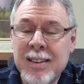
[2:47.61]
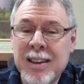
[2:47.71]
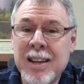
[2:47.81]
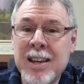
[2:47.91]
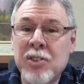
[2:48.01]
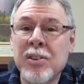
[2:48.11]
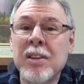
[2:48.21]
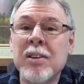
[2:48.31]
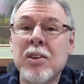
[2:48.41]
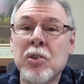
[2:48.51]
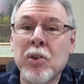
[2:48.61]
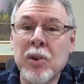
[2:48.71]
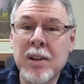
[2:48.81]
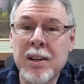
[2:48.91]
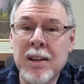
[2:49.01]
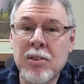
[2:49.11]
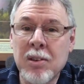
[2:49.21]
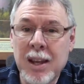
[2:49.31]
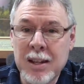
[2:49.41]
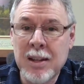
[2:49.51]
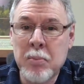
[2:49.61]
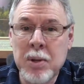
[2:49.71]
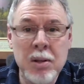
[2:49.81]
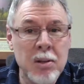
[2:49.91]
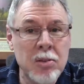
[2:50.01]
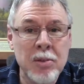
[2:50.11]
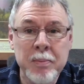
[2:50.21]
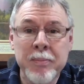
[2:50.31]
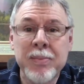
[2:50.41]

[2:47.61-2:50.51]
that he sent this Hurricane Sandy because